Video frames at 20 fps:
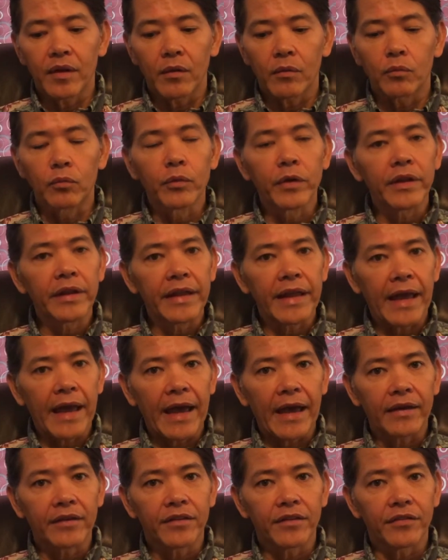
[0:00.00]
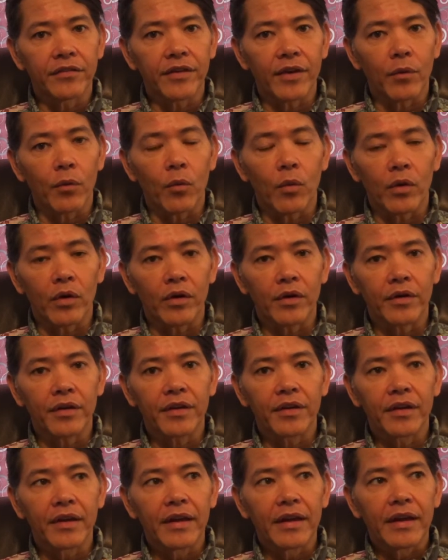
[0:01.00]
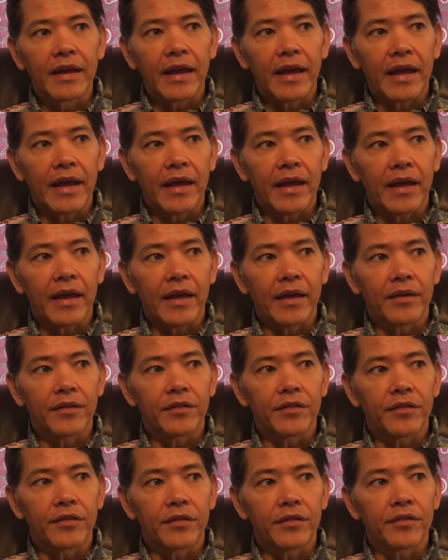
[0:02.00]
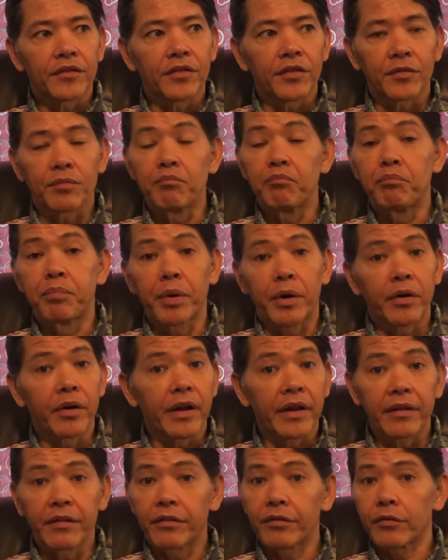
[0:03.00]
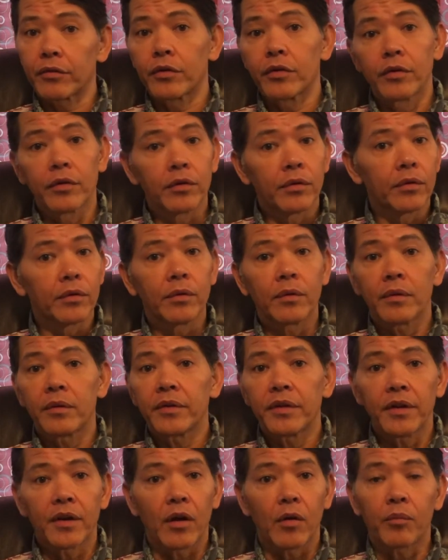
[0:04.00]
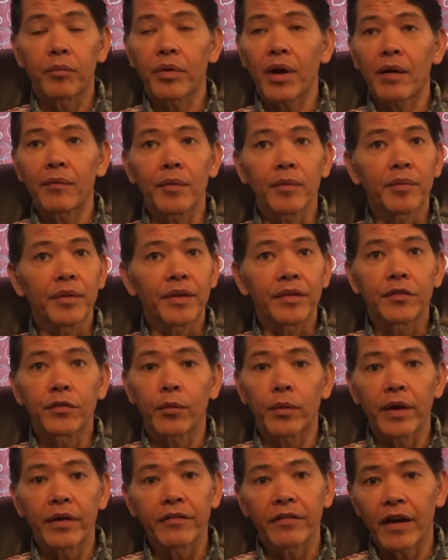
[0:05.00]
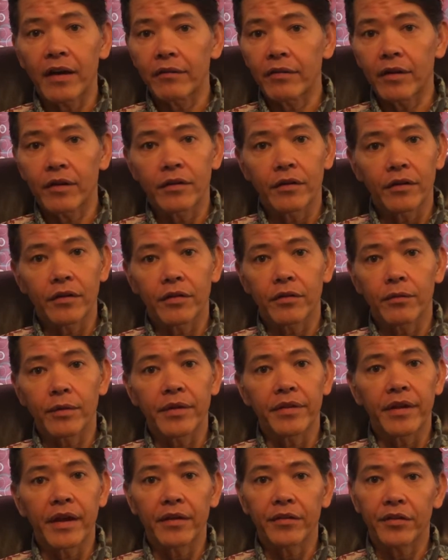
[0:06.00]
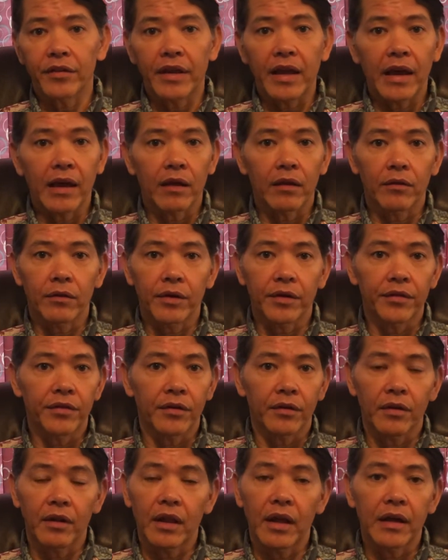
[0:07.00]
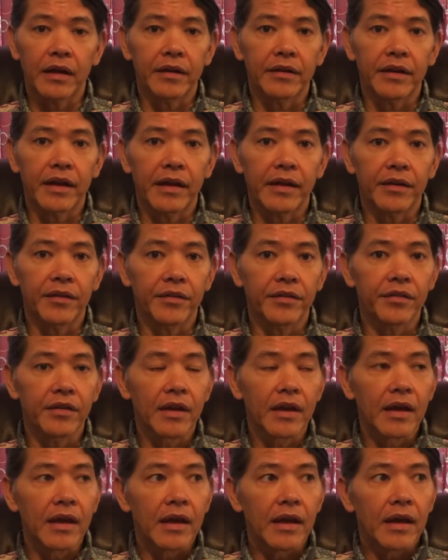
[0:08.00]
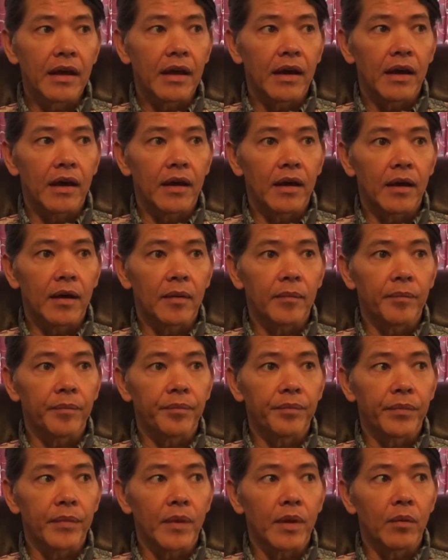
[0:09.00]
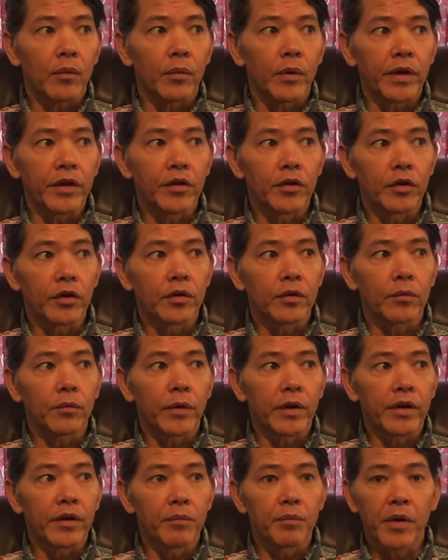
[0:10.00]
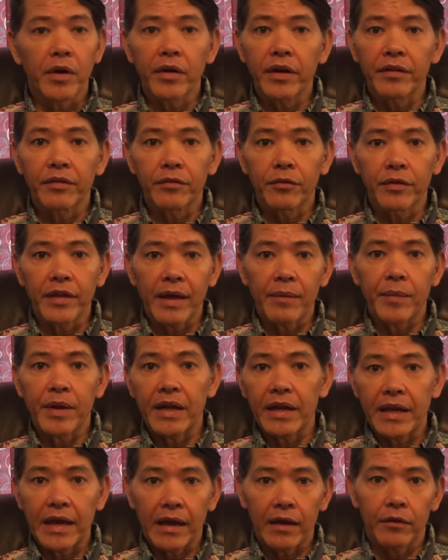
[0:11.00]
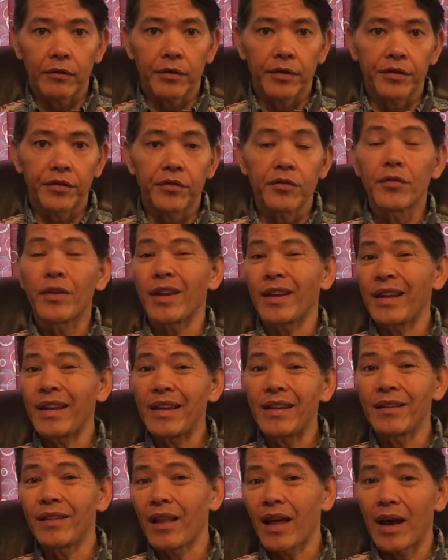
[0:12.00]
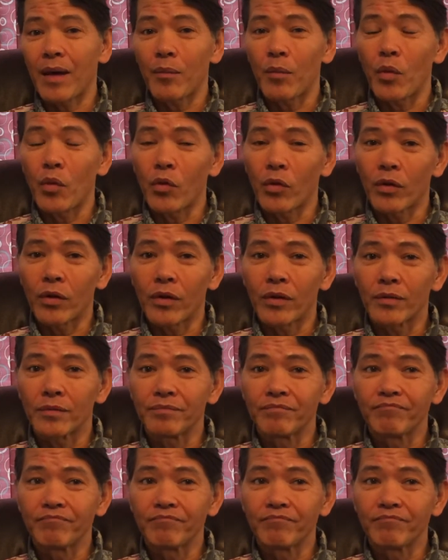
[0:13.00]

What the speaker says: really active at work and just burning through probably 2,500 to 3,000 calories on a lot of days. When you're burning through that many calories, you can eat a lot more,